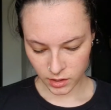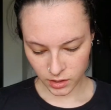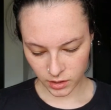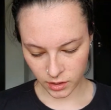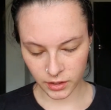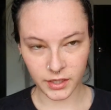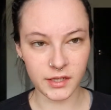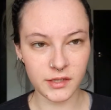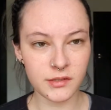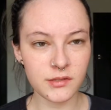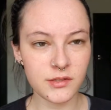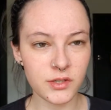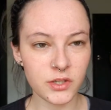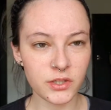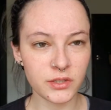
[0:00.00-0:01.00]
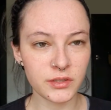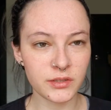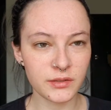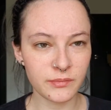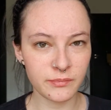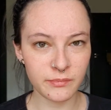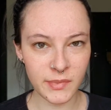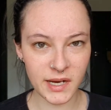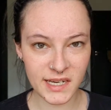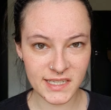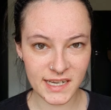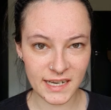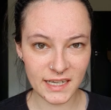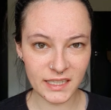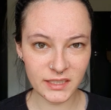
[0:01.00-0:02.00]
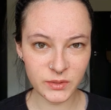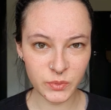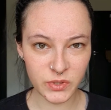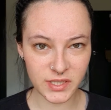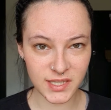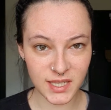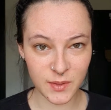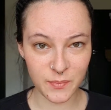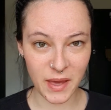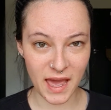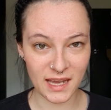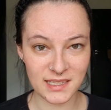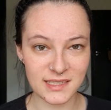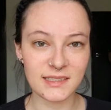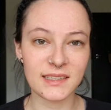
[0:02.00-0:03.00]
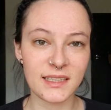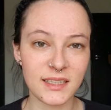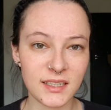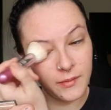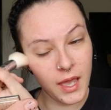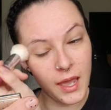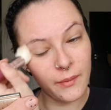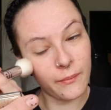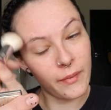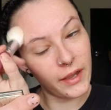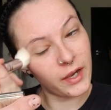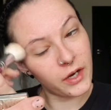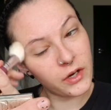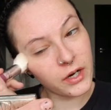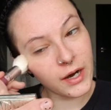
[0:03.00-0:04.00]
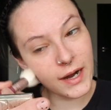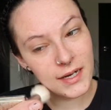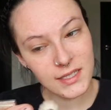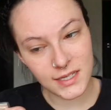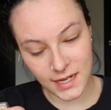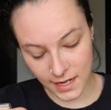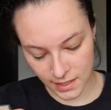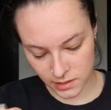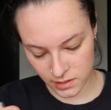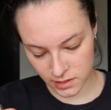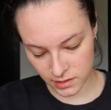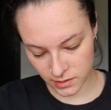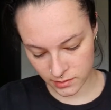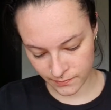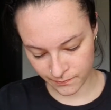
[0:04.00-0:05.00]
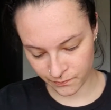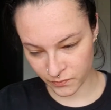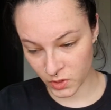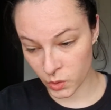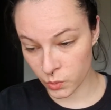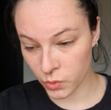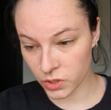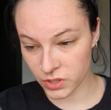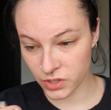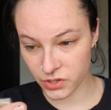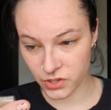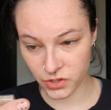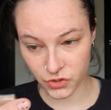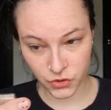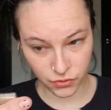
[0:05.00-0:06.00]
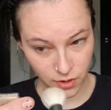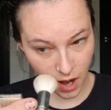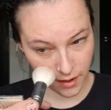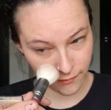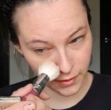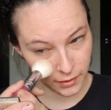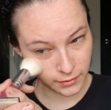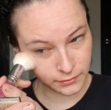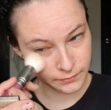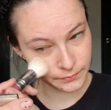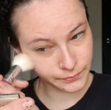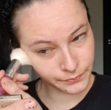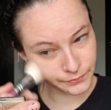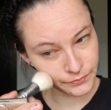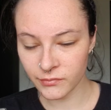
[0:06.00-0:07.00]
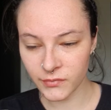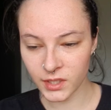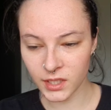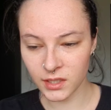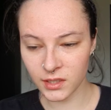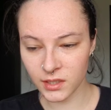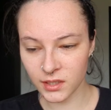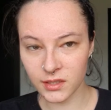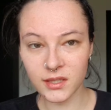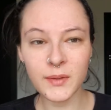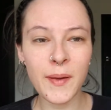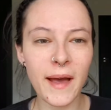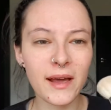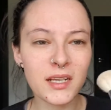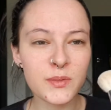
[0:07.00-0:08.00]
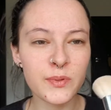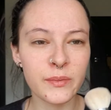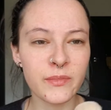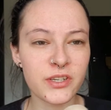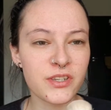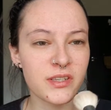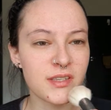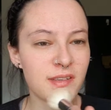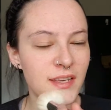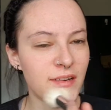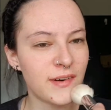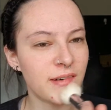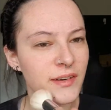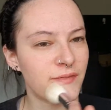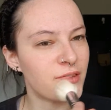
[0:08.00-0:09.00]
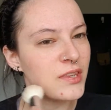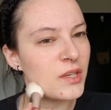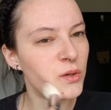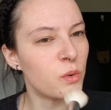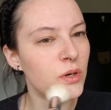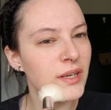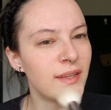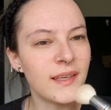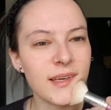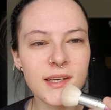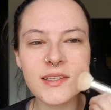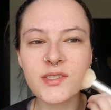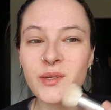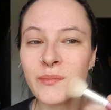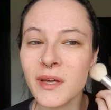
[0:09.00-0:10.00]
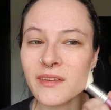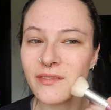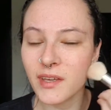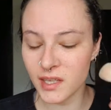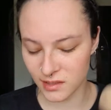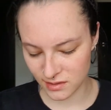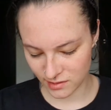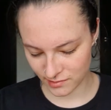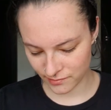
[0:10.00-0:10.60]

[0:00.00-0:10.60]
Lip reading: Okay, so my dad was in the back seat and my granddad was driving. The powder is pretty much just to get rid of the oiliness on my face.